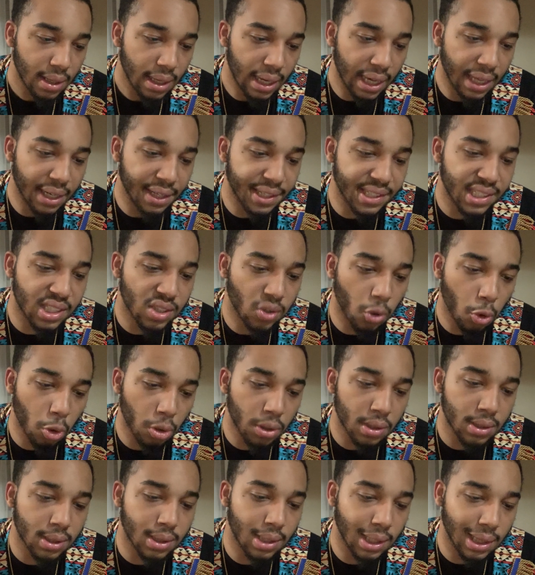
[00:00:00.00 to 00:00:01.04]
And the
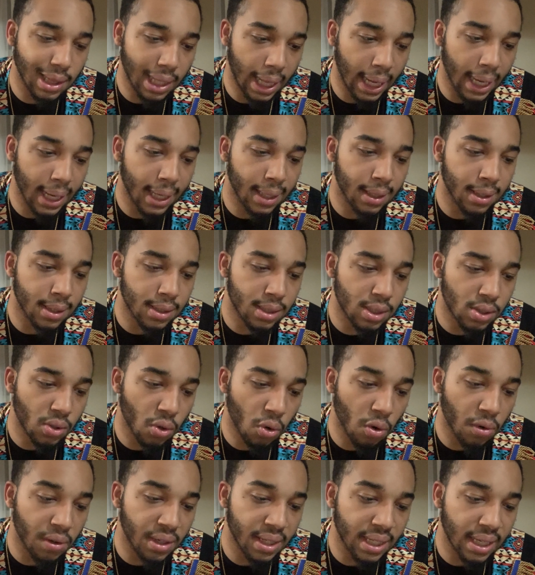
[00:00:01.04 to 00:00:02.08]
scorners delight in the
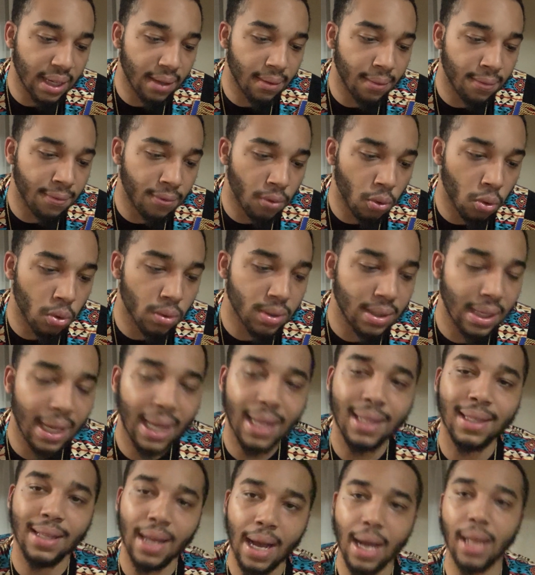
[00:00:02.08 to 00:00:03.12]
scorning, and fools
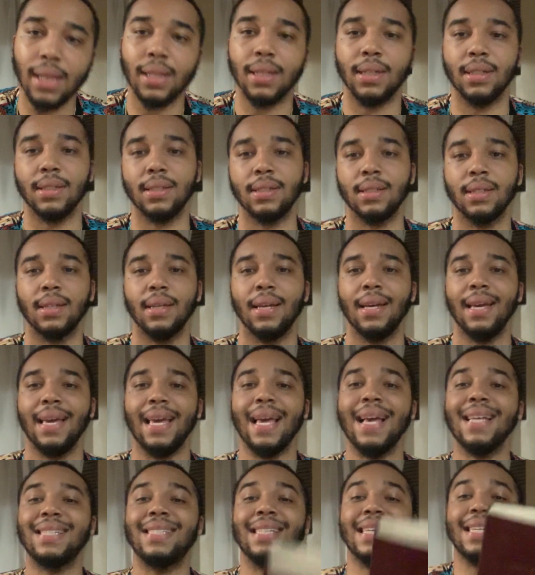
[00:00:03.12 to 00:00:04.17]
hate knowledge.
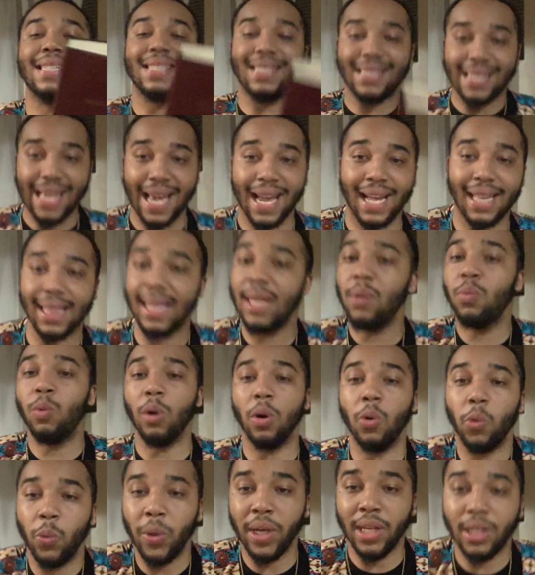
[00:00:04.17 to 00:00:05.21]
That's exactly
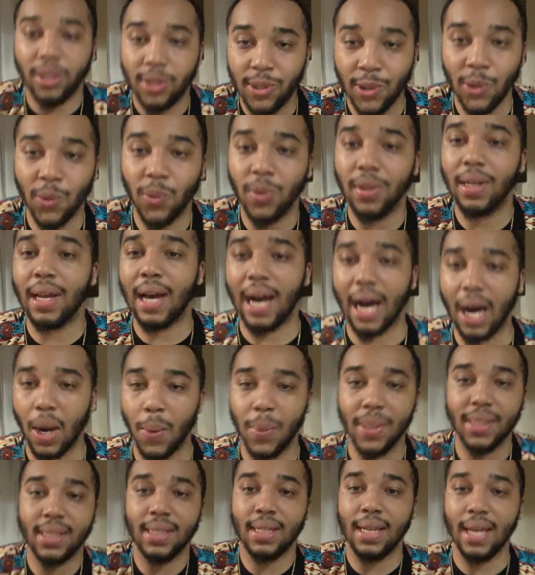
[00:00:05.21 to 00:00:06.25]
what we do on the
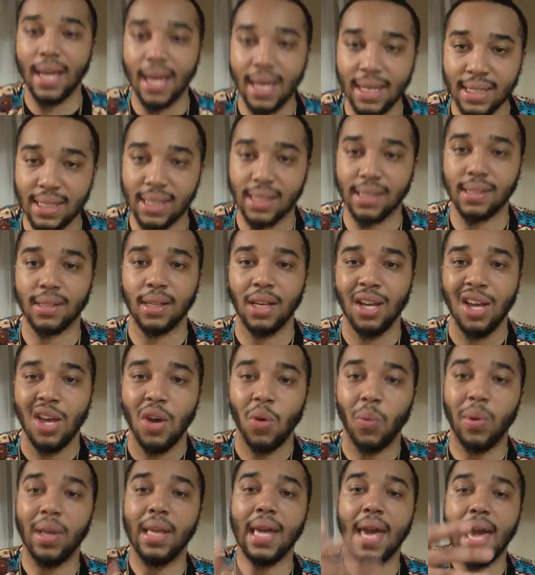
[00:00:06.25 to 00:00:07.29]
highways and the hedges.
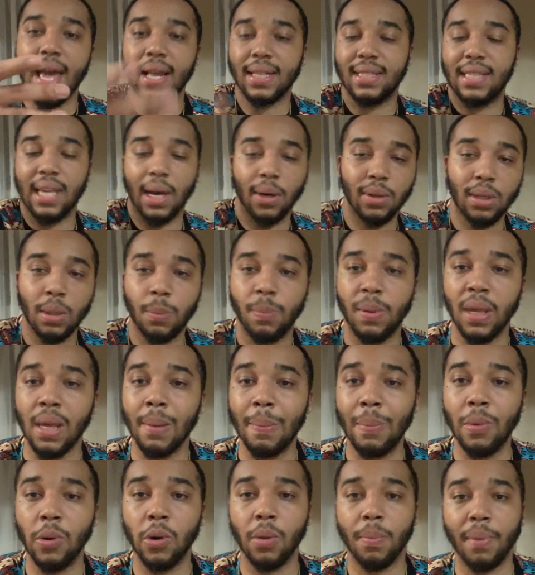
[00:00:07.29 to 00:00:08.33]
We tell the
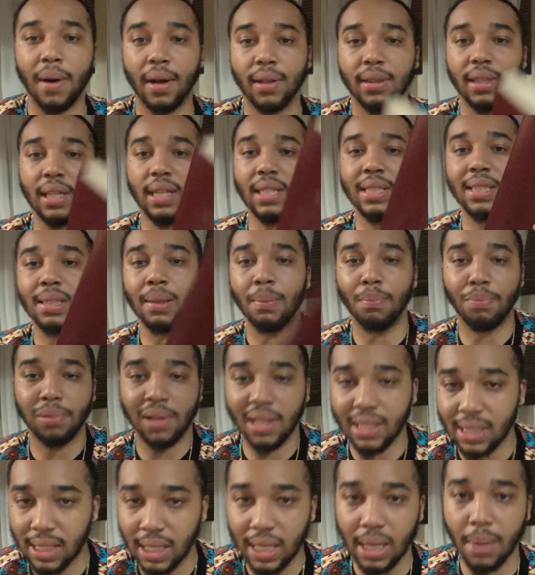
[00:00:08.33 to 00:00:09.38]
people about their
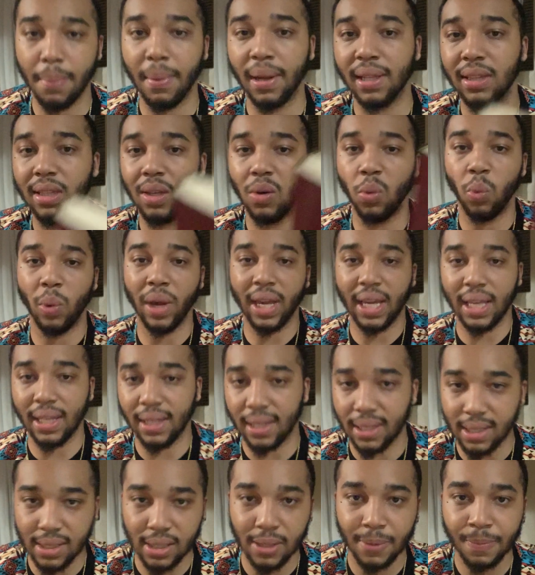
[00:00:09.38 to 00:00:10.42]
simplicity, about their
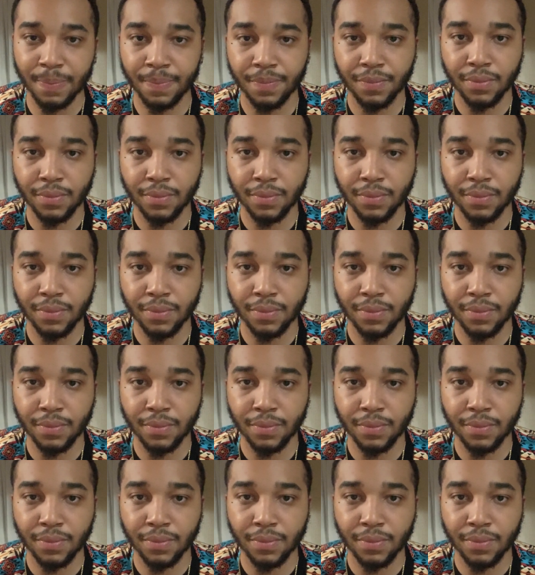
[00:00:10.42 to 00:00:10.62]
wickedness.